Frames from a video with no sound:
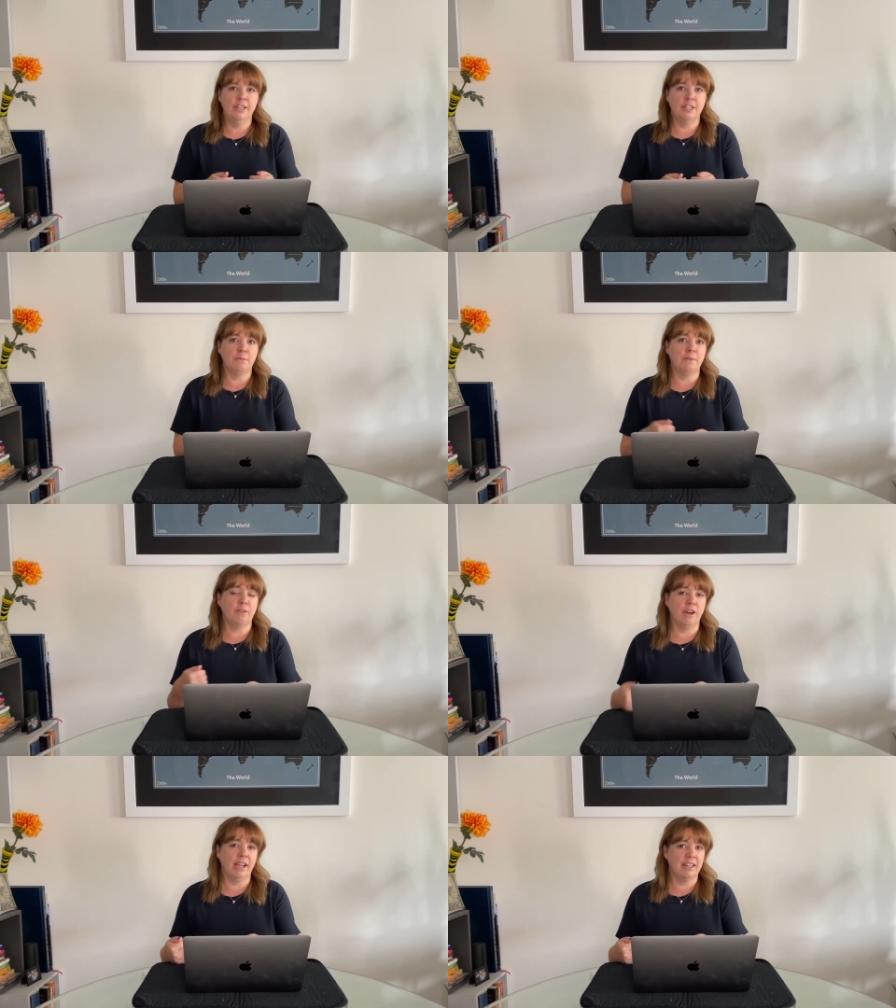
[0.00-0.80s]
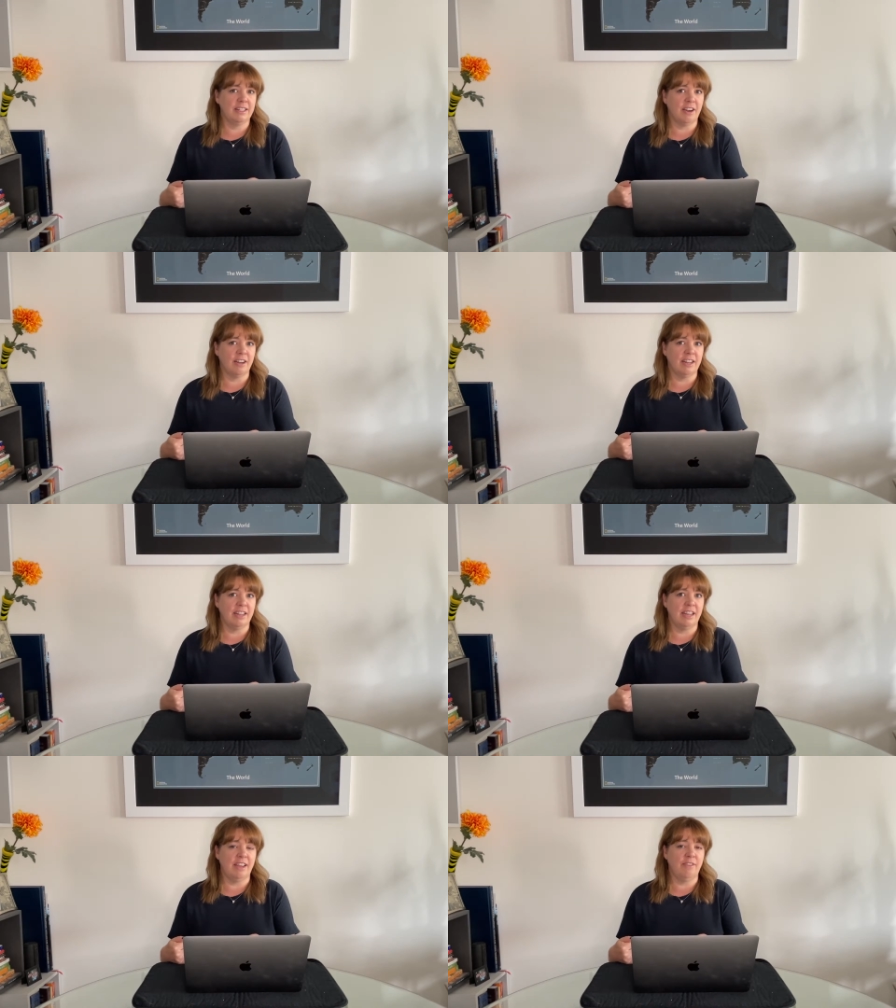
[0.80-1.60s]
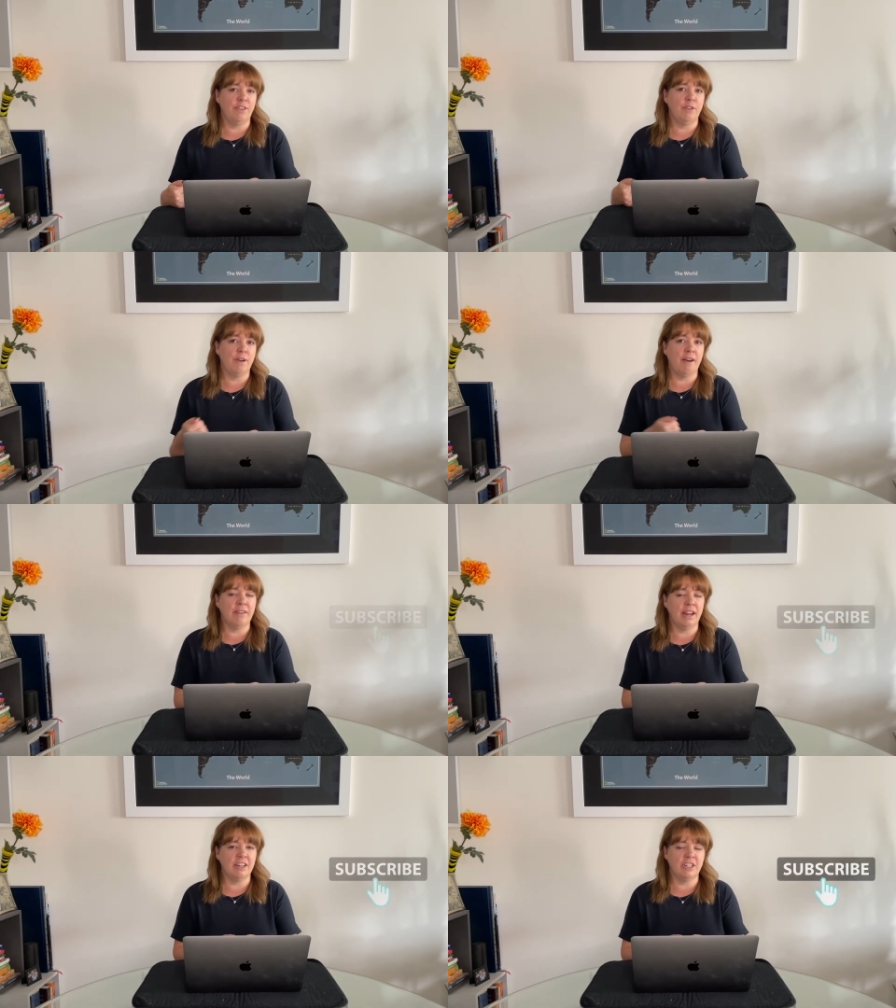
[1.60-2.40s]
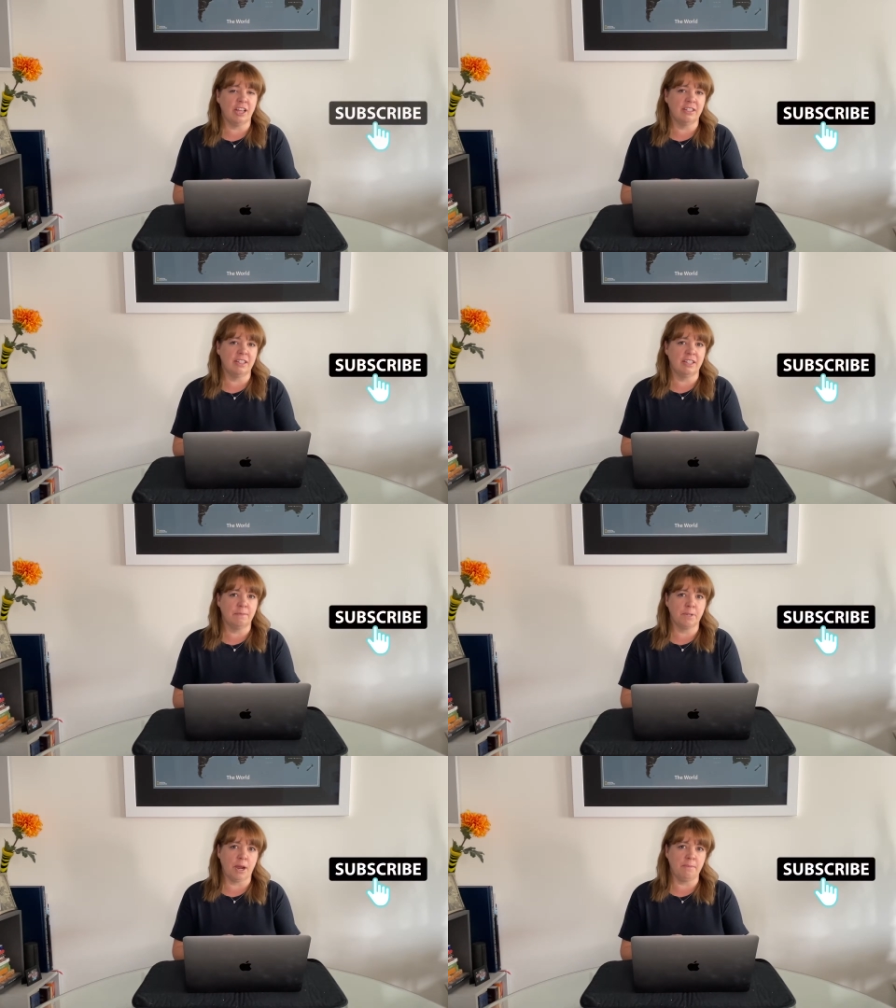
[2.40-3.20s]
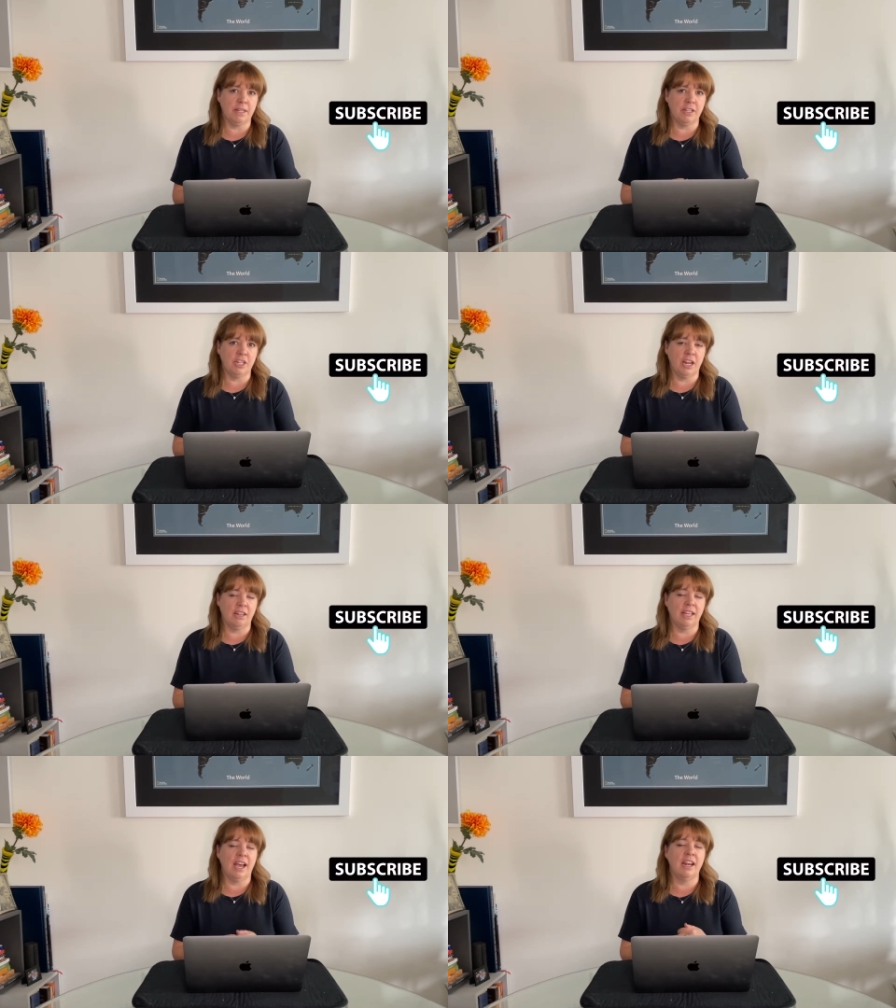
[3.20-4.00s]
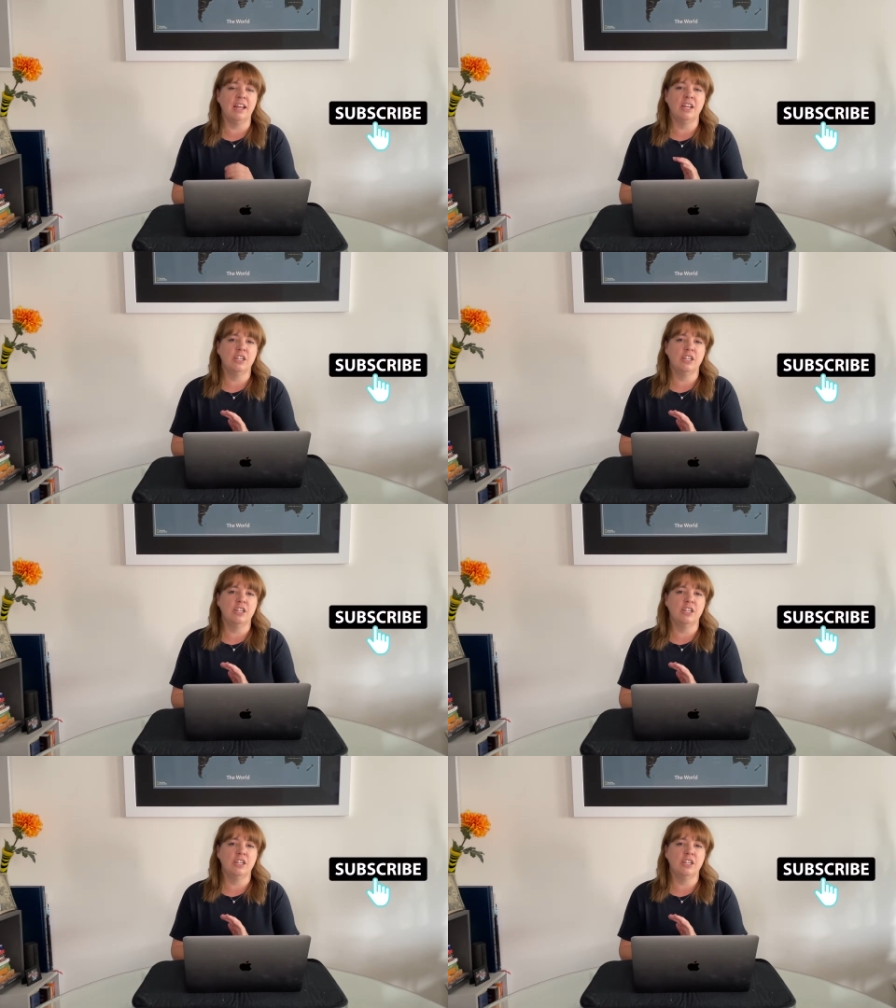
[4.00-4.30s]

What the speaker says: So before I get started, if you haven't had a chance to subscribe to the channel yet,